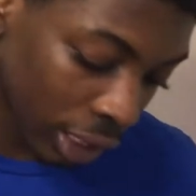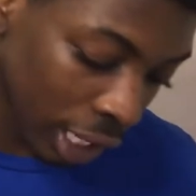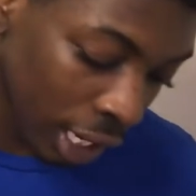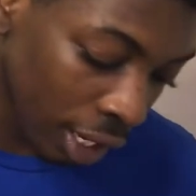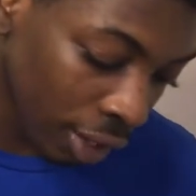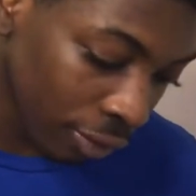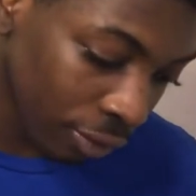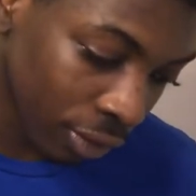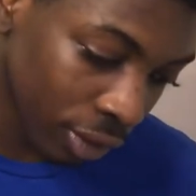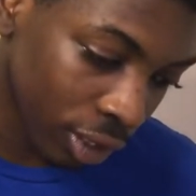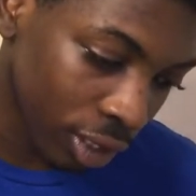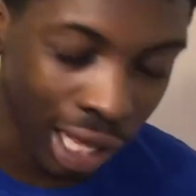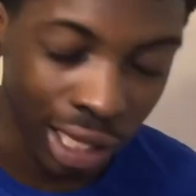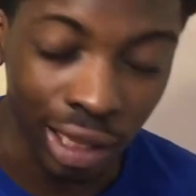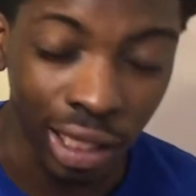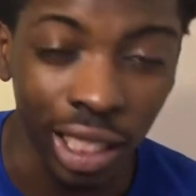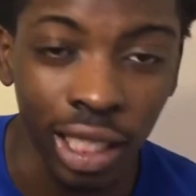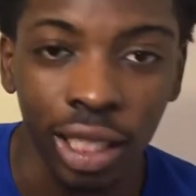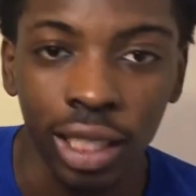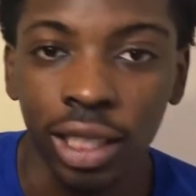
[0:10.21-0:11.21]
left. I
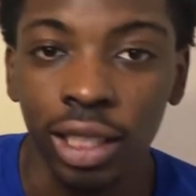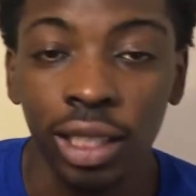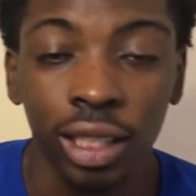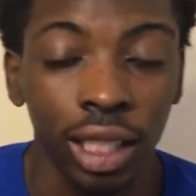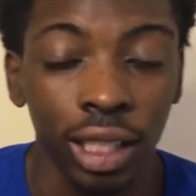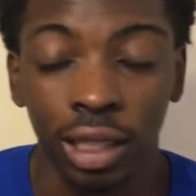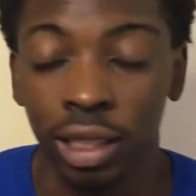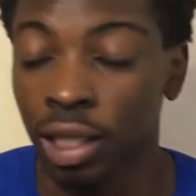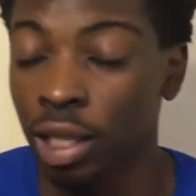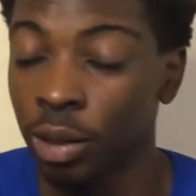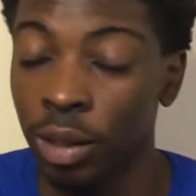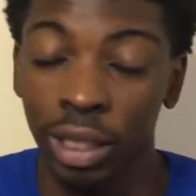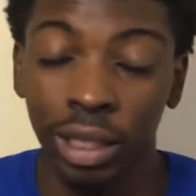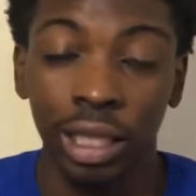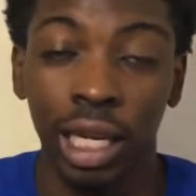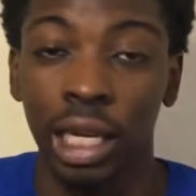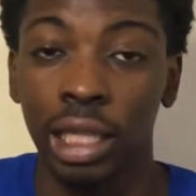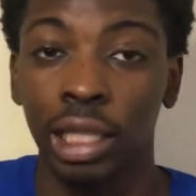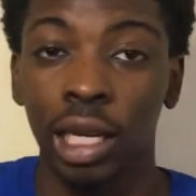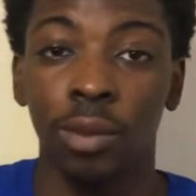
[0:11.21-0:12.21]
think it's like
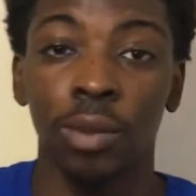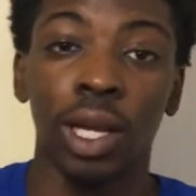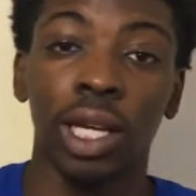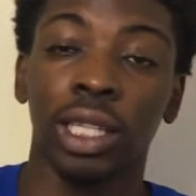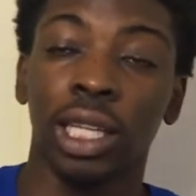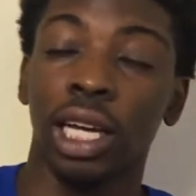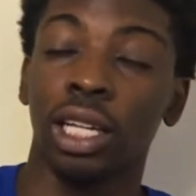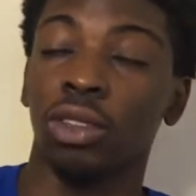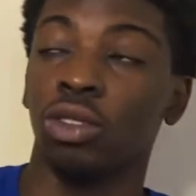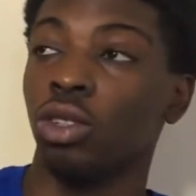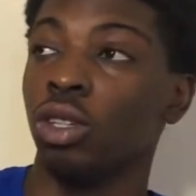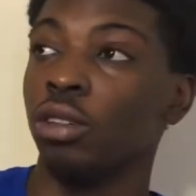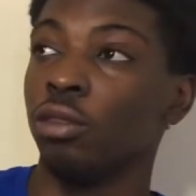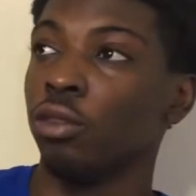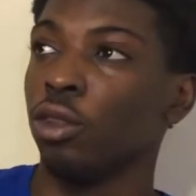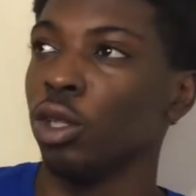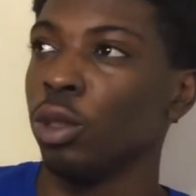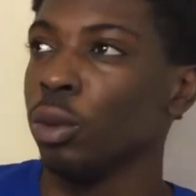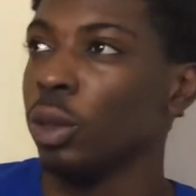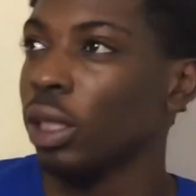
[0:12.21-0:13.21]
something like that.
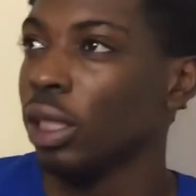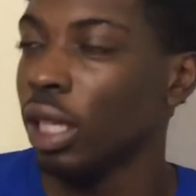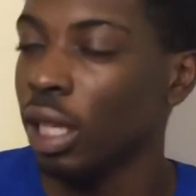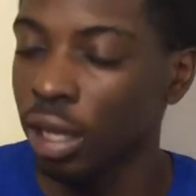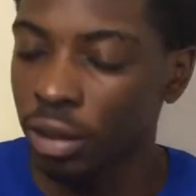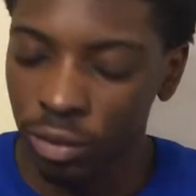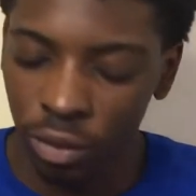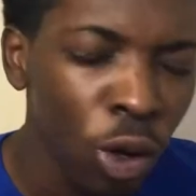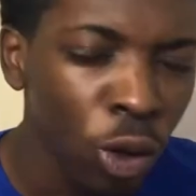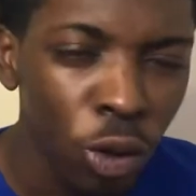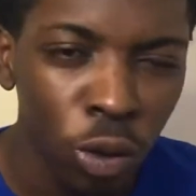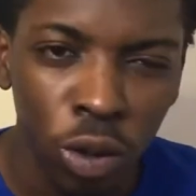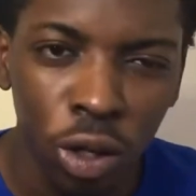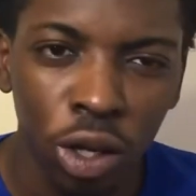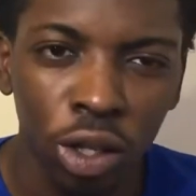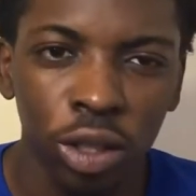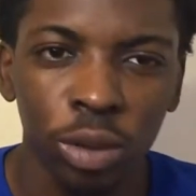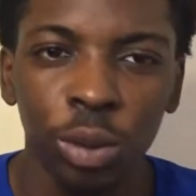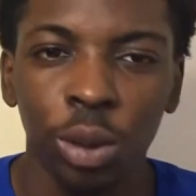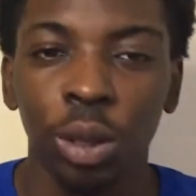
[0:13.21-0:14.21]
3-4 weeks left. Who
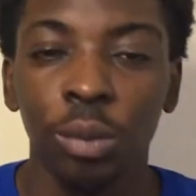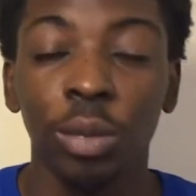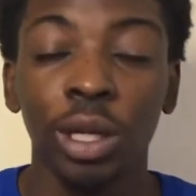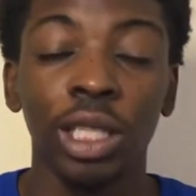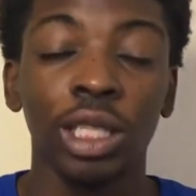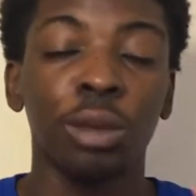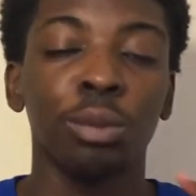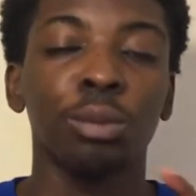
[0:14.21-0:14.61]
knows, bro? But it's